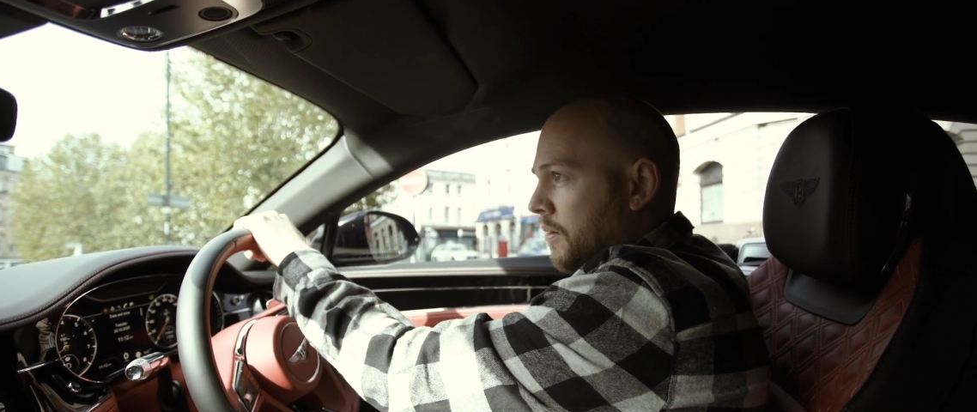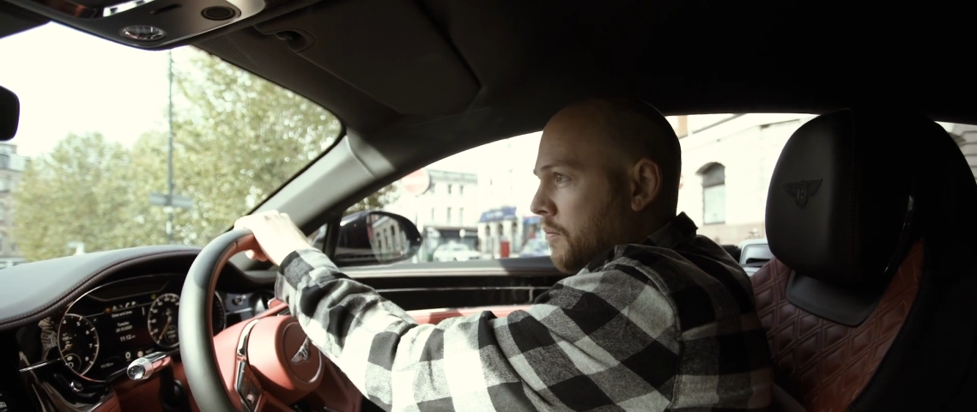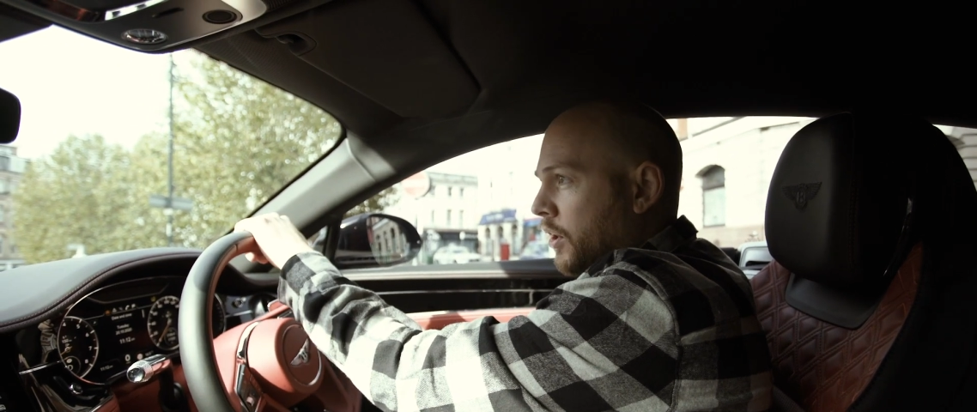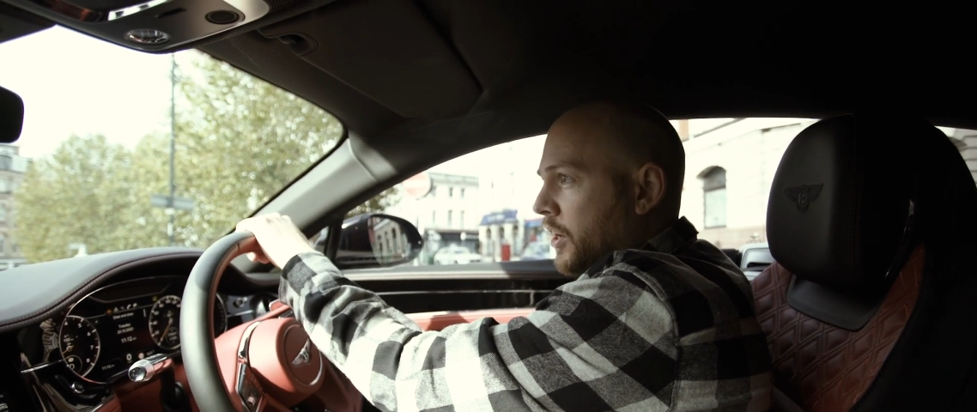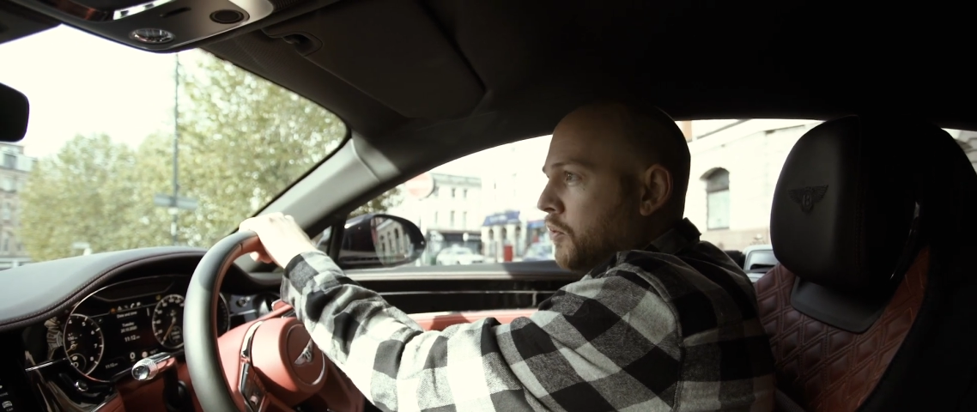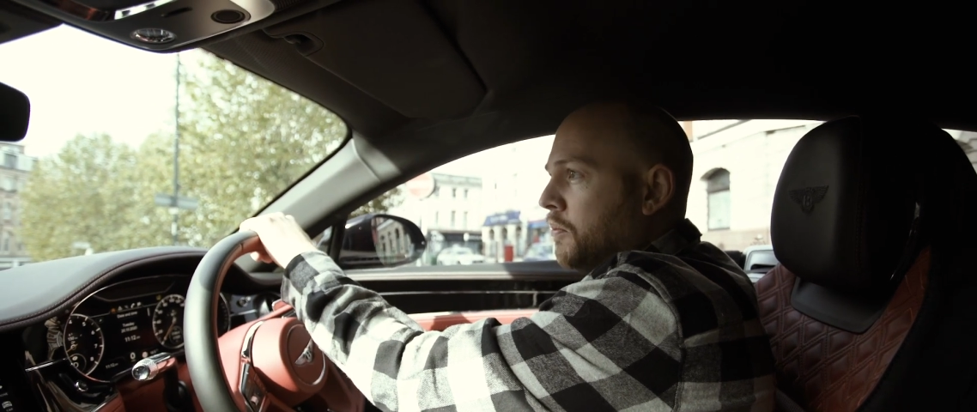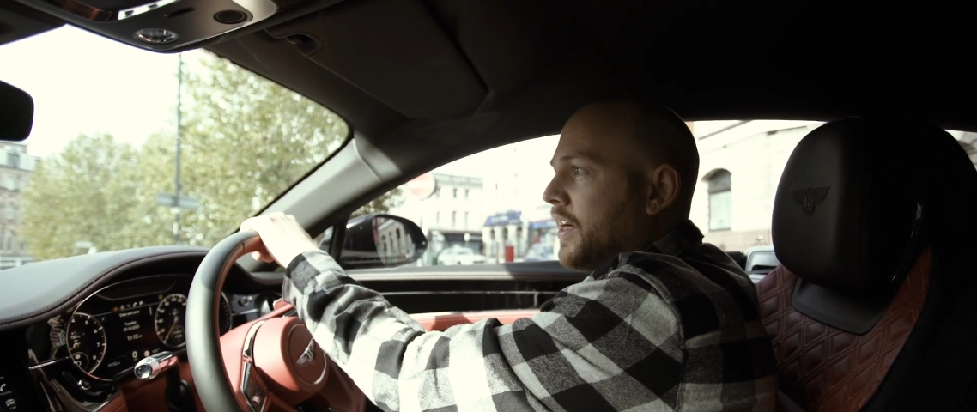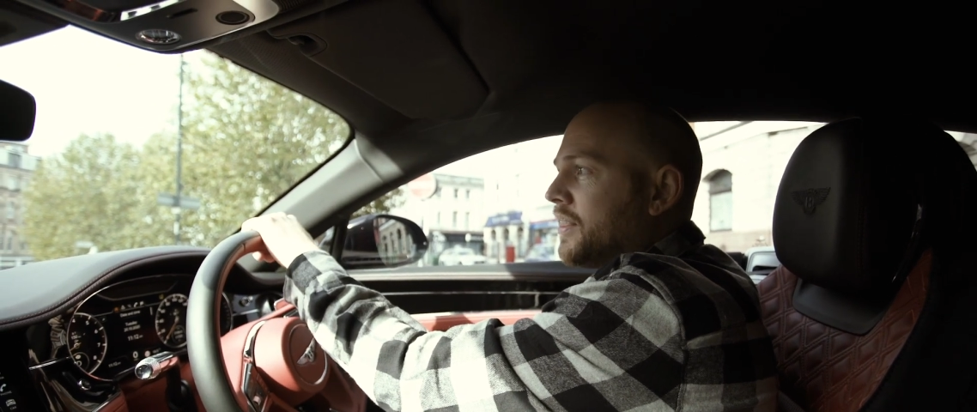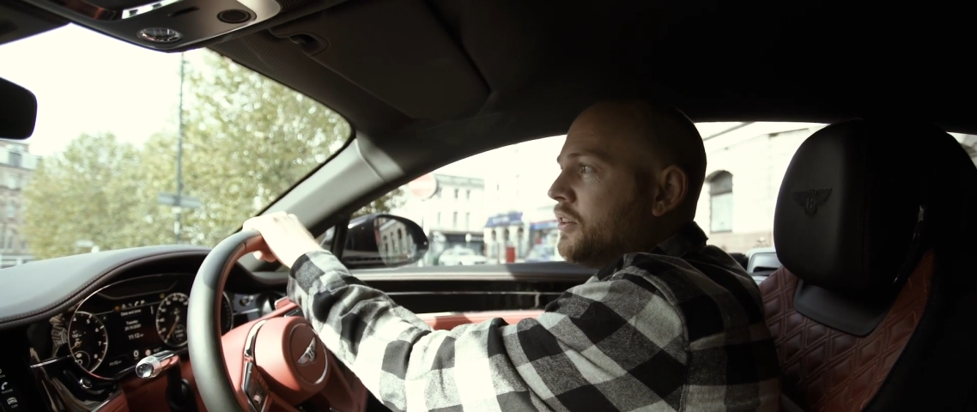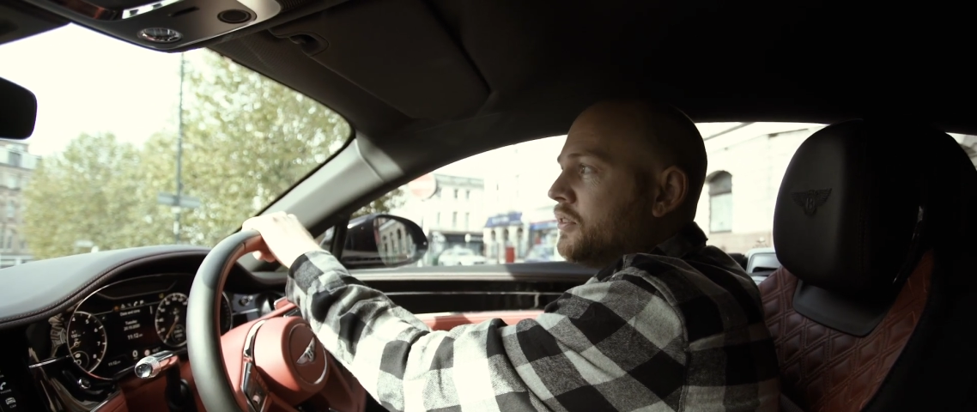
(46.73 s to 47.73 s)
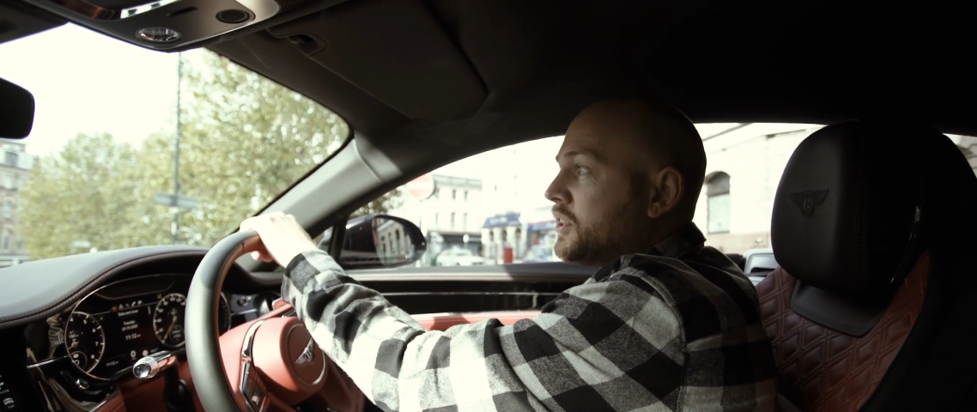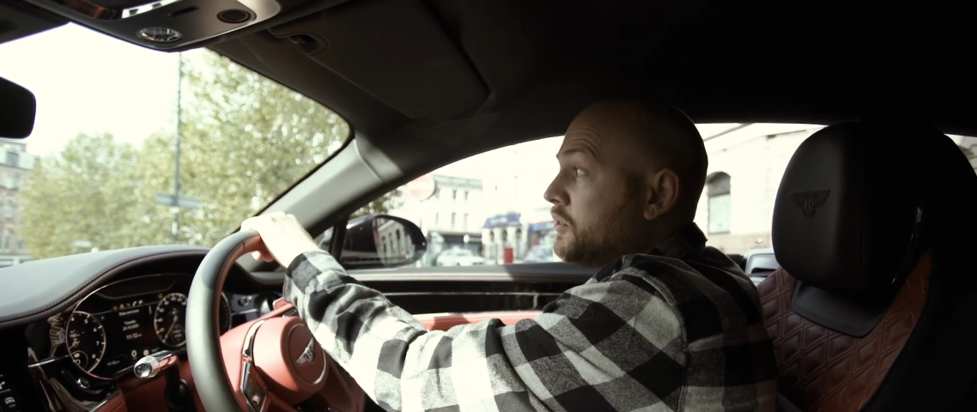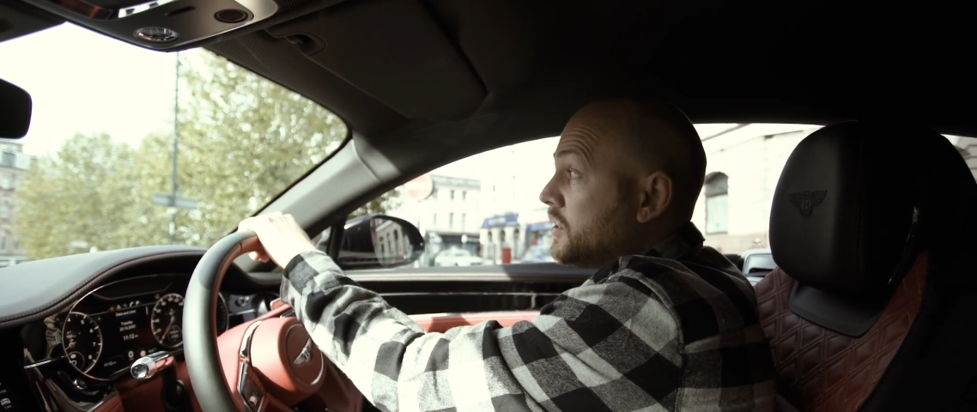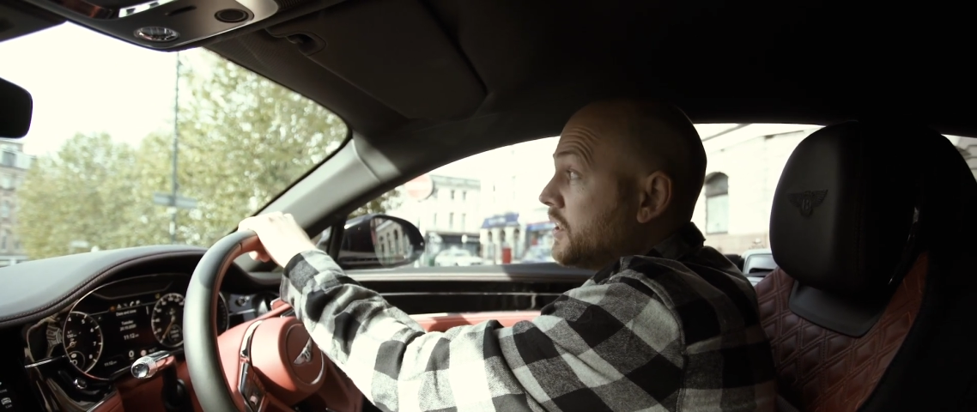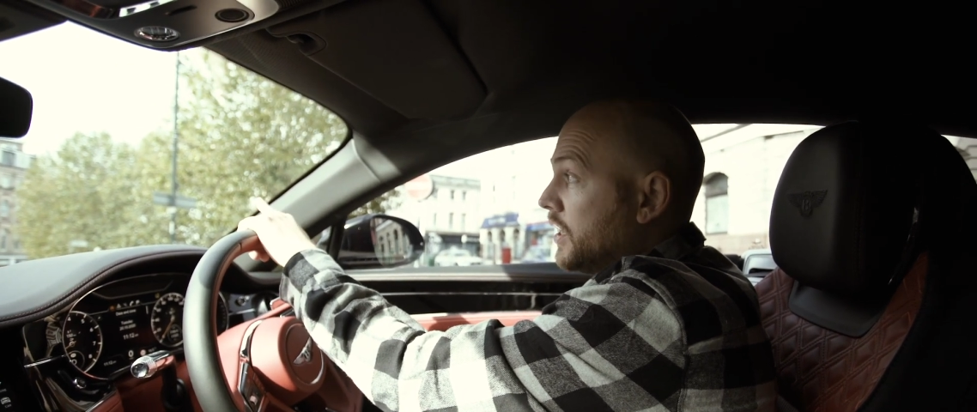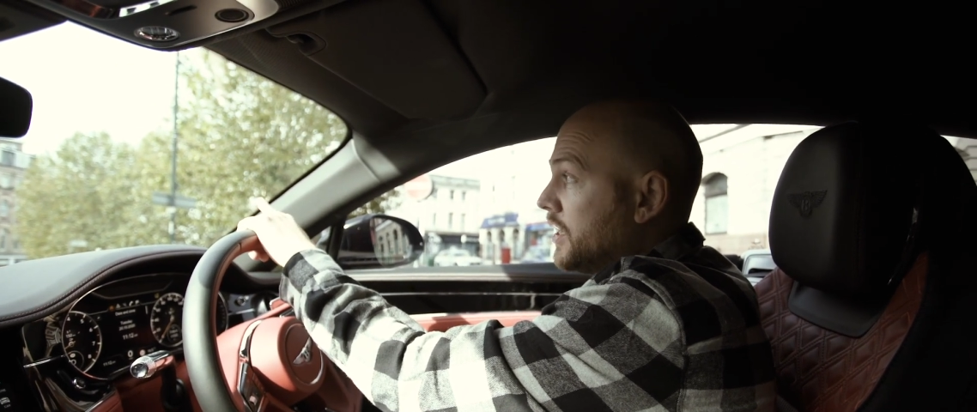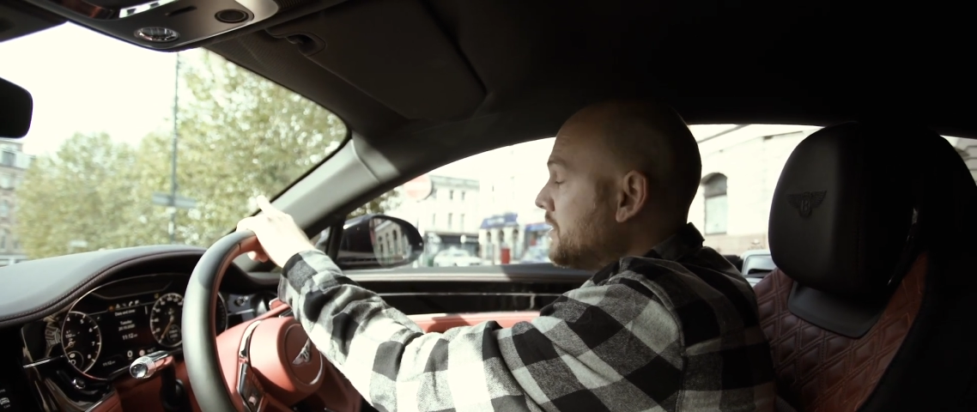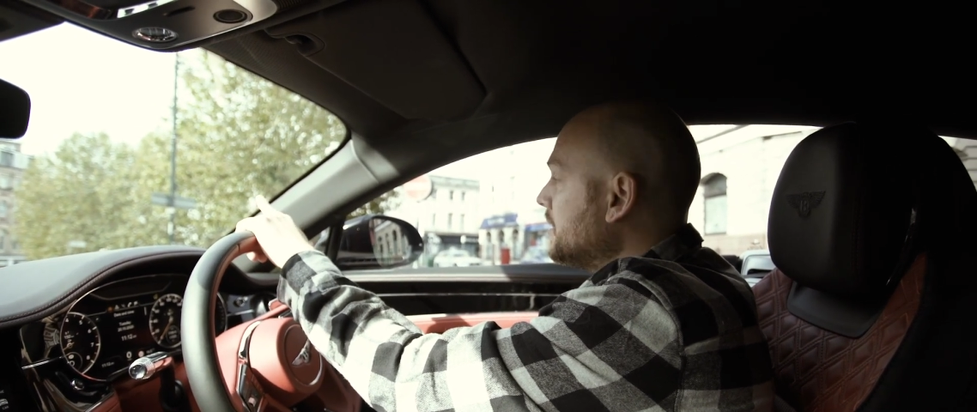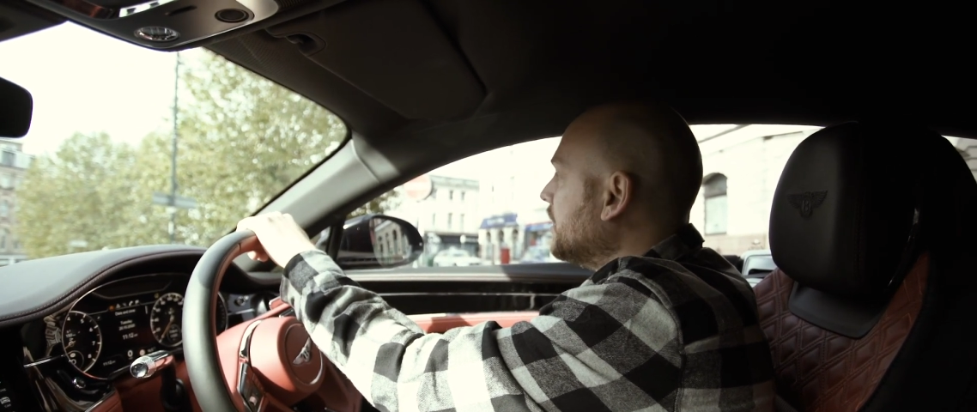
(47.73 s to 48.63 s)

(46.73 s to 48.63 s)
Michael Matthews, who's a